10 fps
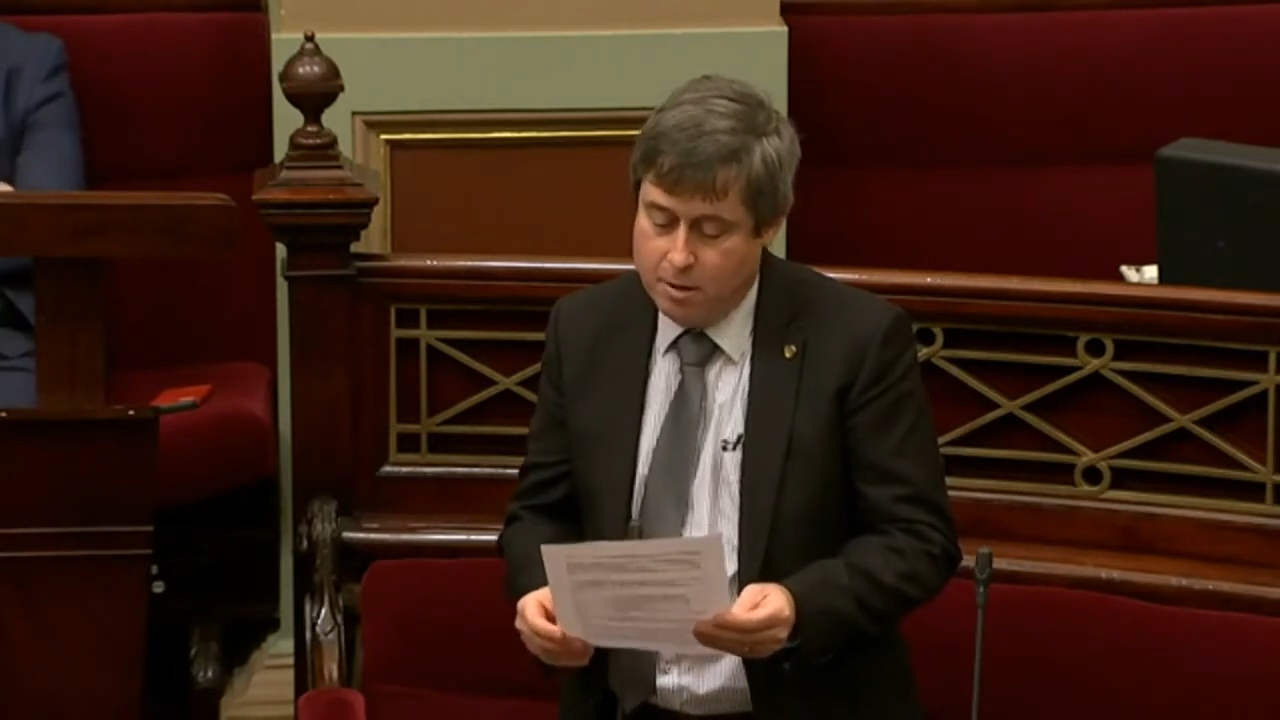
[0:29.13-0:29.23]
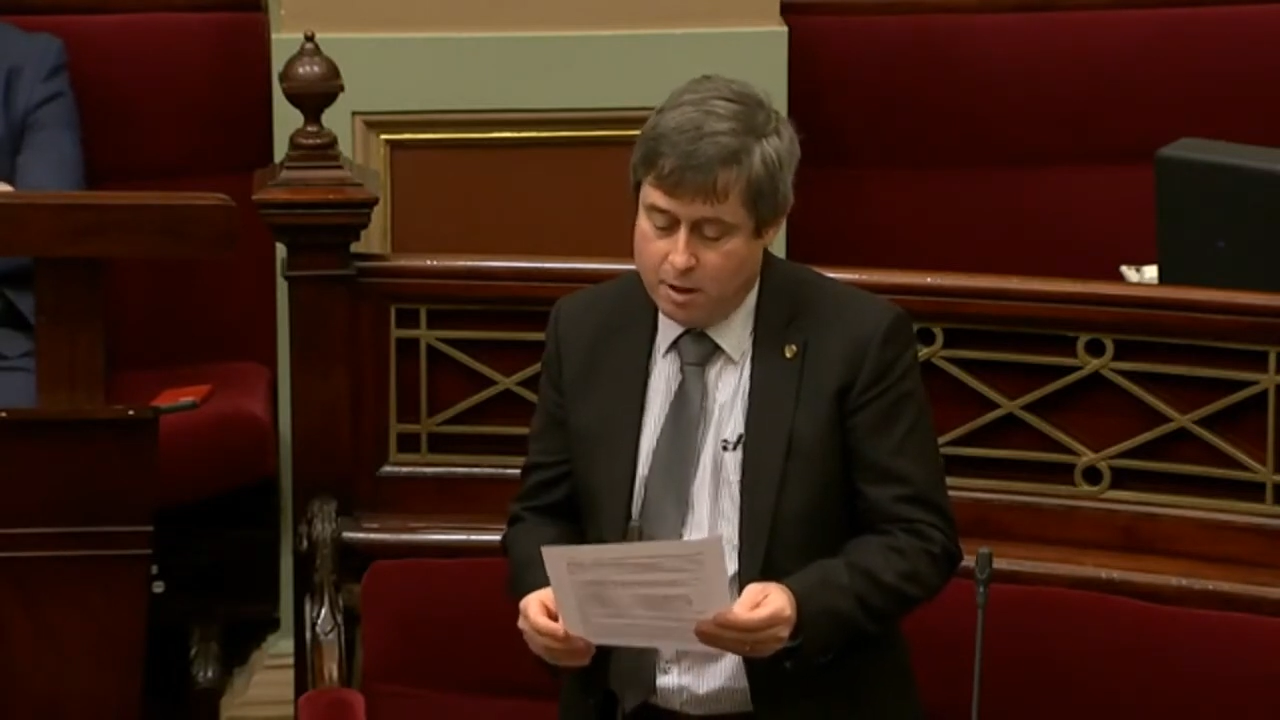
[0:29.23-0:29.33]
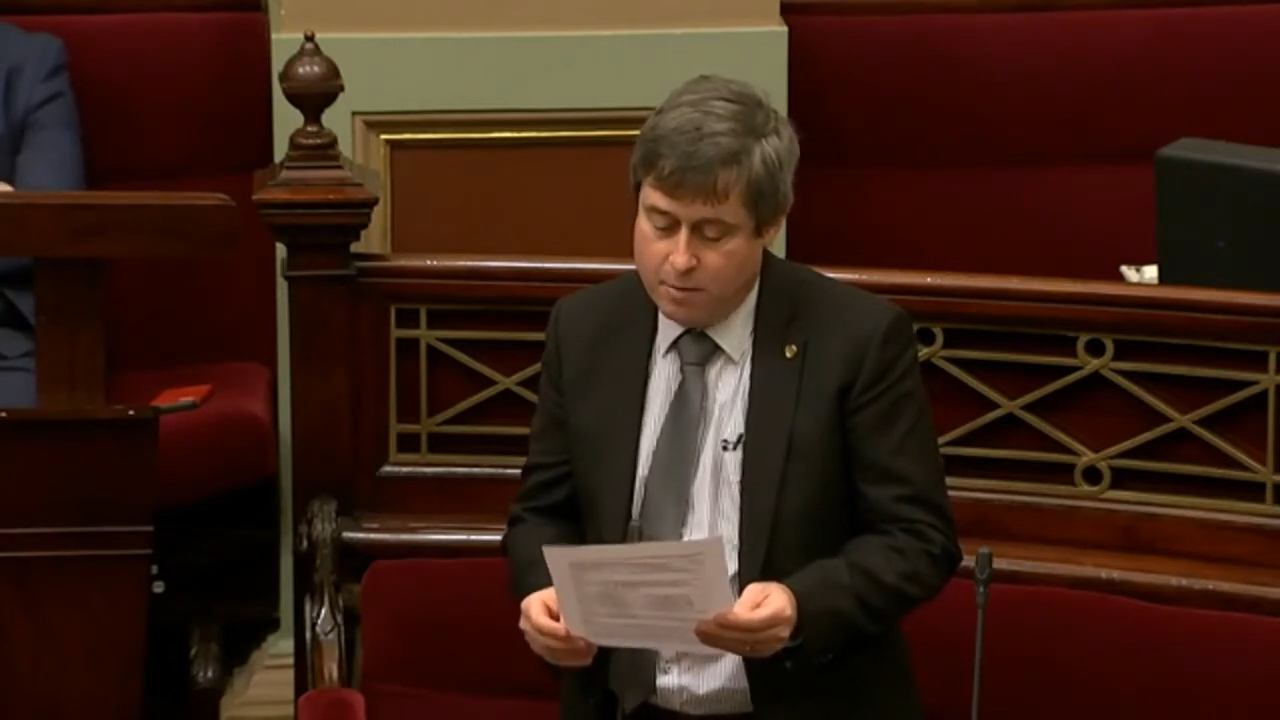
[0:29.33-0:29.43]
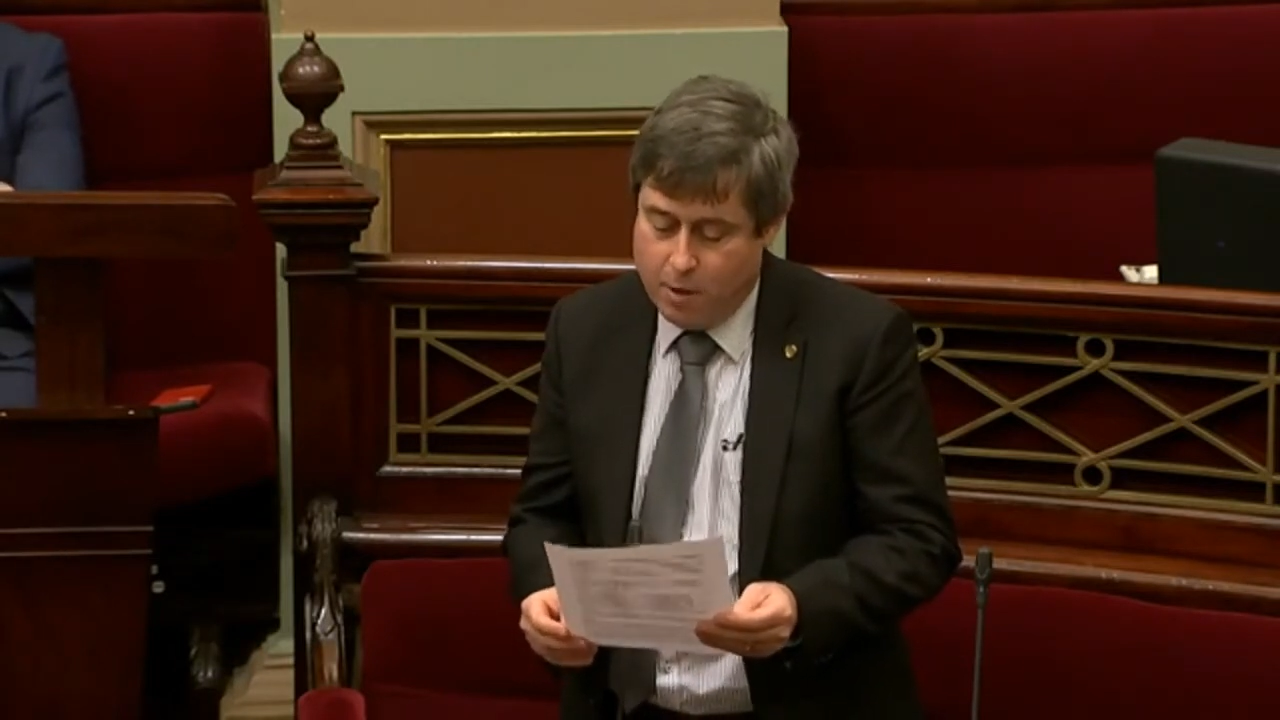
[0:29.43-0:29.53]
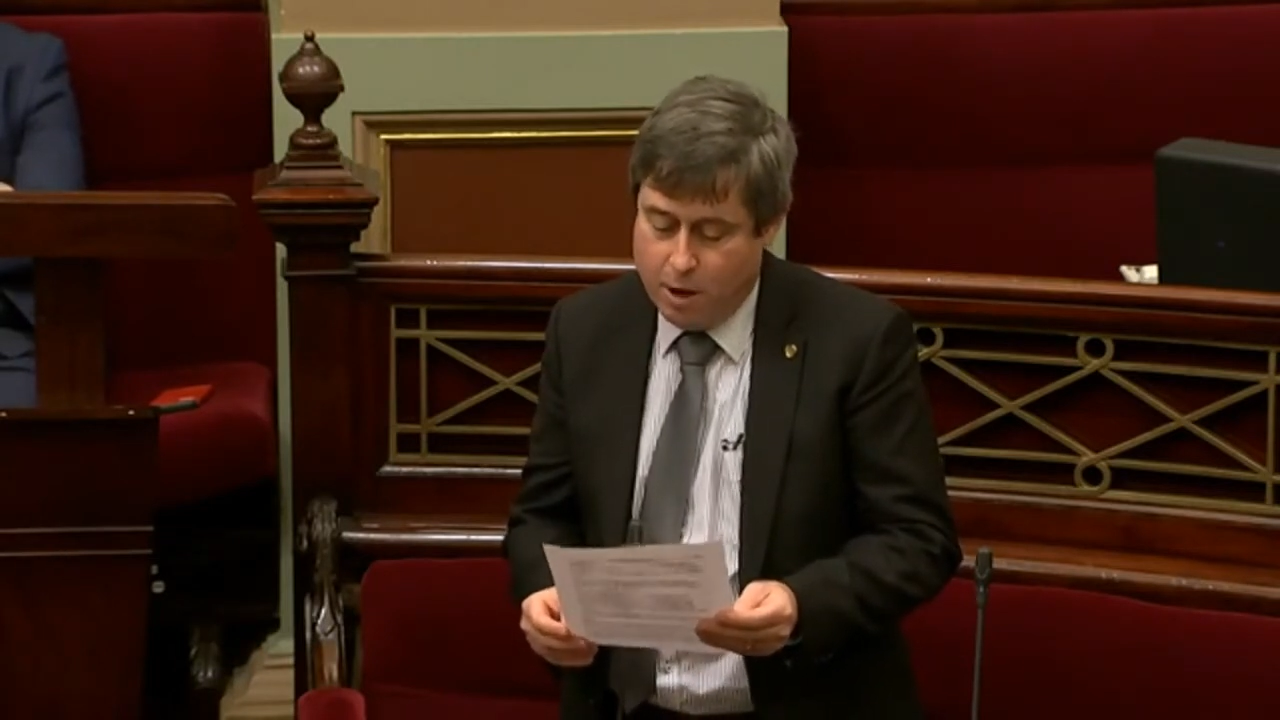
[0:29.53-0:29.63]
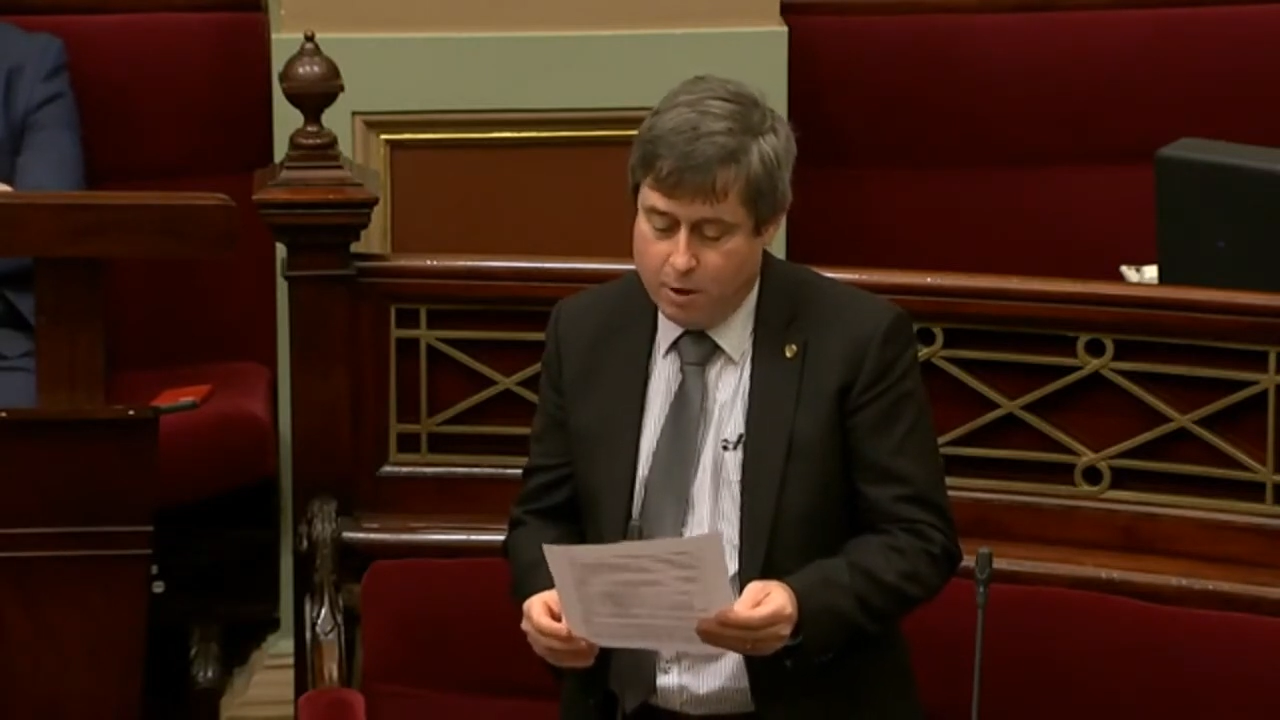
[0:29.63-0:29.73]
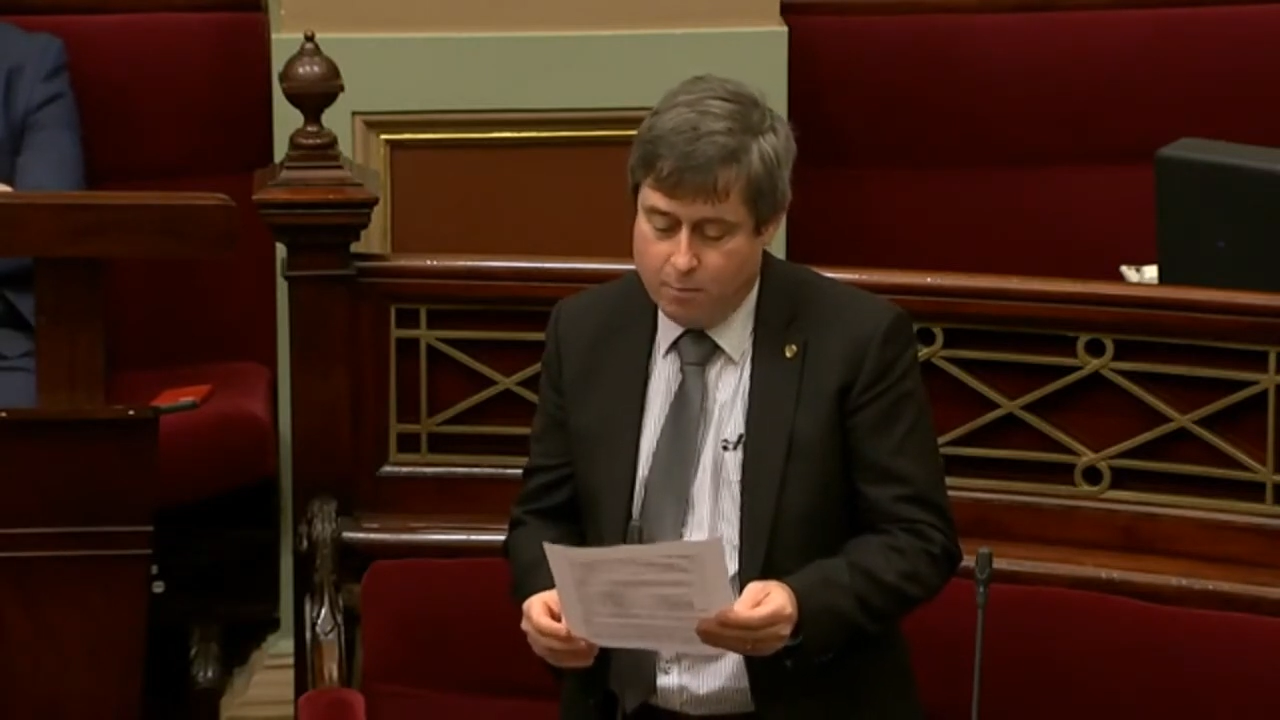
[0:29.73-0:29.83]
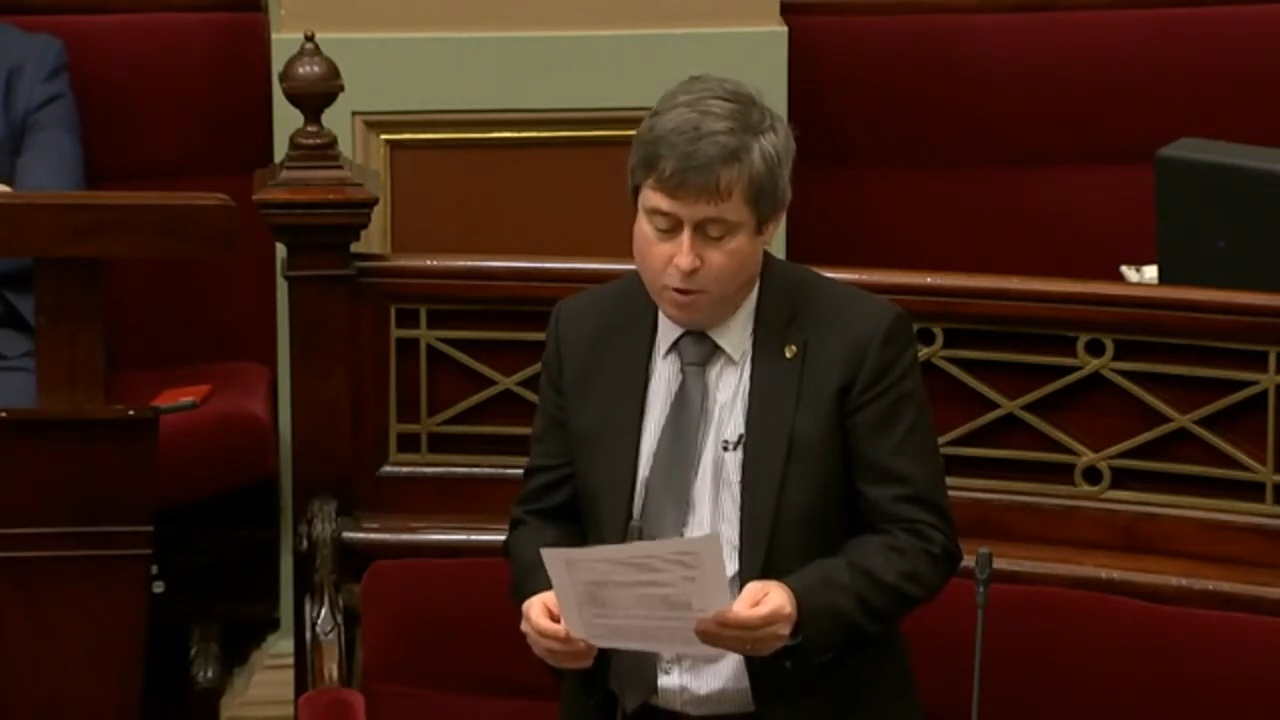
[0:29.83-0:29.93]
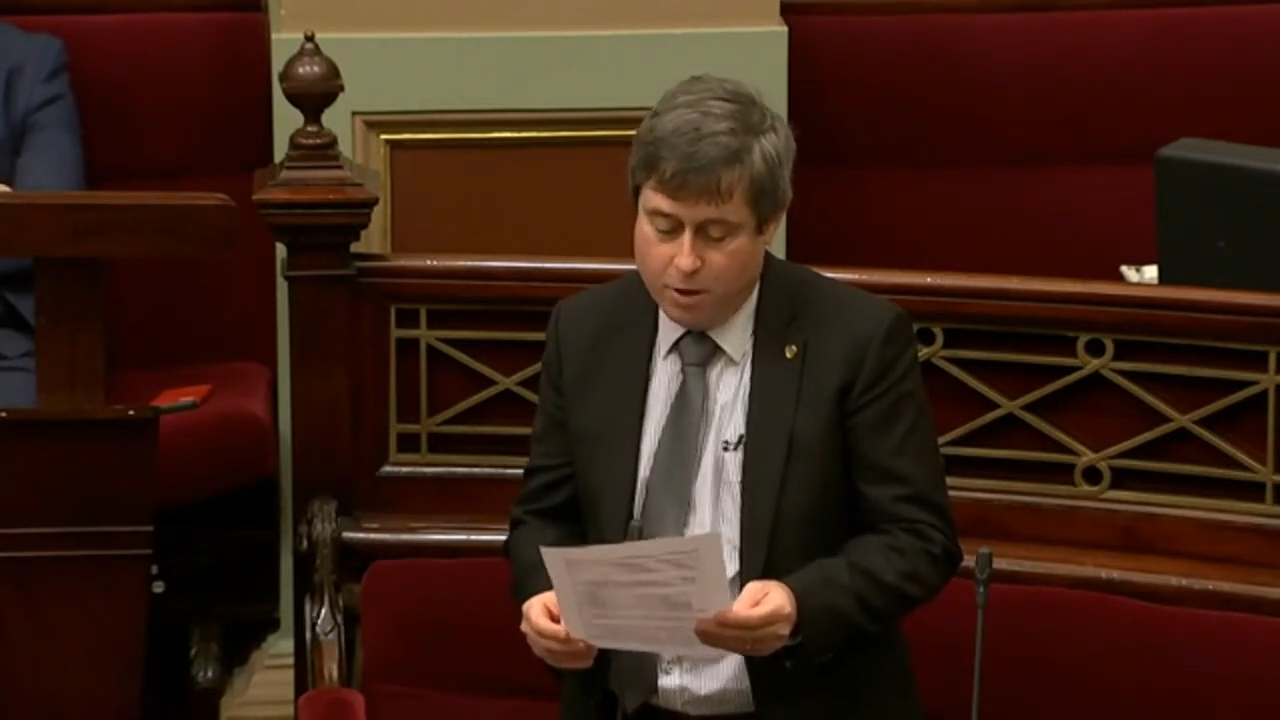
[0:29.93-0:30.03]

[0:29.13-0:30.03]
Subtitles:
to spy on and